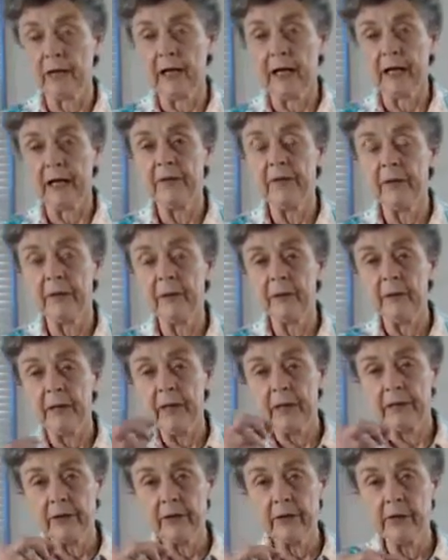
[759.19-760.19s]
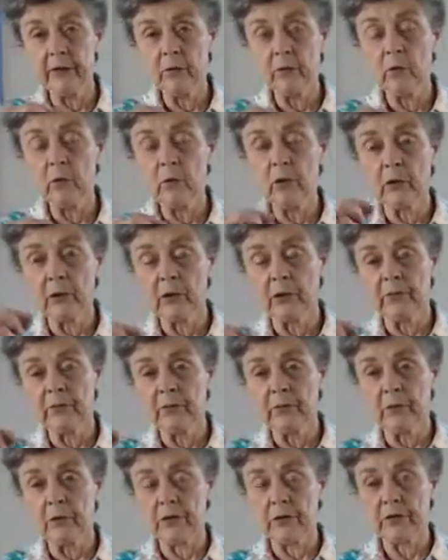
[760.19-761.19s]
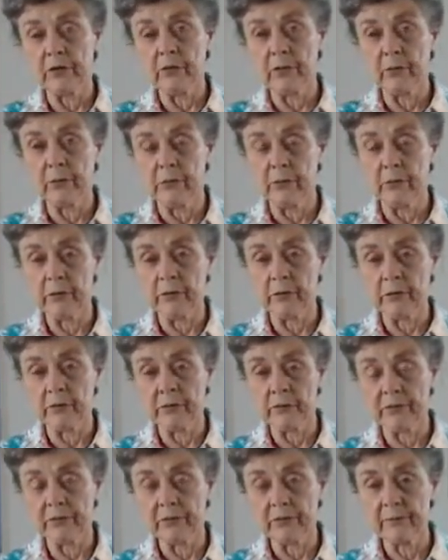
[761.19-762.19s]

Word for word: on the medical workup for osteoporosis.